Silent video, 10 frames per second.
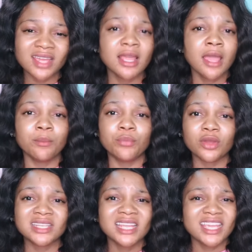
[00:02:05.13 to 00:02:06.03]
but
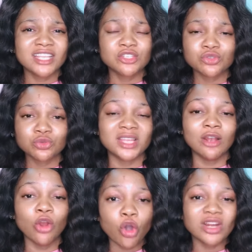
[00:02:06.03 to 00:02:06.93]
it should be
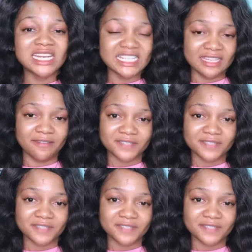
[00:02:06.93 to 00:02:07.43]
long-lived.